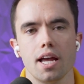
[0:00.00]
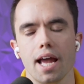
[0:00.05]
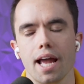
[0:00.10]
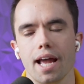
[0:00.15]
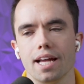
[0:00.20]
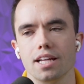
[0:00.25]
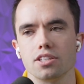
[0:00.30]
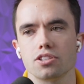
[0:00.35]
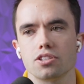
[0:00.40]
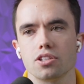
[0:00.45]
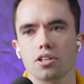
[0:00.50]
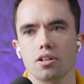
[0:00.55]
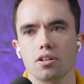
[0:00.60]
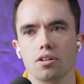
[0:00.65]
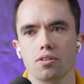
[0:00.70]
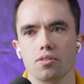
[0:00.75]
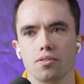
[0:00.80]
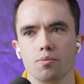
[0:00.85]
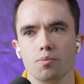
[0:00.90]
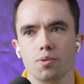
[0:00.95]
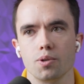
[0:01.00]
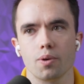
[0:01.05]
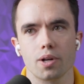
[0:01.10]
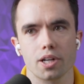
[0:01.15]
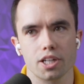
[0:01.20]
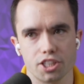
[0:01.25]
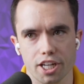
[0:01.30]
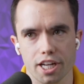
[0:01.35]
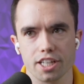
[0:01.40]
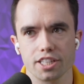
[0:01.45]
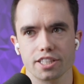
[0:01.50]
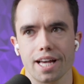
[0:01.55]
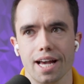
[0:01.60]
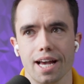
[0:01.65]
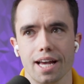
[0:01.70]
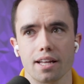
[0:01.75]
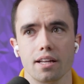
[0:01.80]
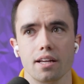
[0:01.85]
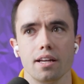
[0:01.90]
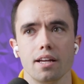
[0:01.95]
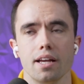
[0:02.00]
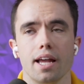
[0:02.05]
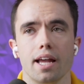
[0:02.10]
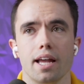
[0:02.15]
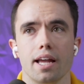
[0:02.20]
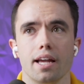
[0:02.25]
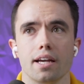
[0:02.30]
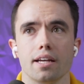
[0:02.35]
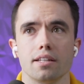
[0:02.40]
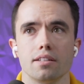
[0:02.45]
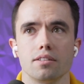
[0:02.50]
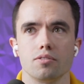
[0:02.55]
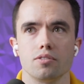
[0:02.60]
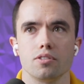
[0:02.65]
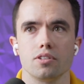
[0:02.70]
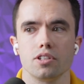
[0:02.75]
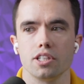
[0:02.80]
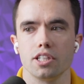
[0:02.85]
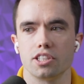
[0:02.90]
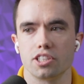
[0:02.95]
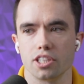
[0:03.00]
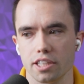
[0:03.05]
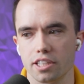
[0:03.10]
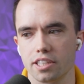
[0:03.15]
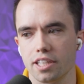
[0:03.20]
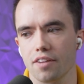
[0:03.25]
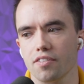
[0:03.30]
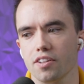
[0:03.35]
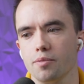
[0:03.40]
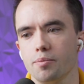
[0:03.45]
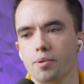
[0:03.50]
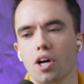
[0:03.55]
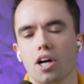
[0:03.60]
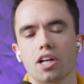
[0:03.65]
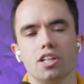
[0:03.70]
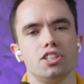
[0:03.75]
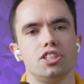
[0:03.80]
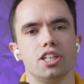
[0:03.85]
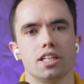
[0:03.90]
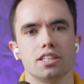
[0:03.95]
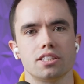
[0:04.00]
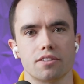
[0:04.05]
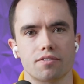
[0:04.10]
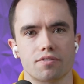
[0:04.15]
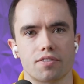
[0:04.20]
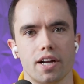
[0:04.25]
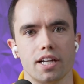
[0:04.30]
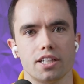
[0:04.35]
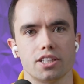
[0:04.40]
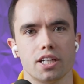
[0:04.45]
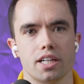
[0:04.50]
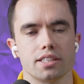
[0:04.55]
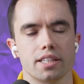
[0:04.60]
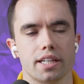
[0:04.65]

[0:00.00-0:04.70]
And so we want to change that, and it's definitely beyond just the franchise.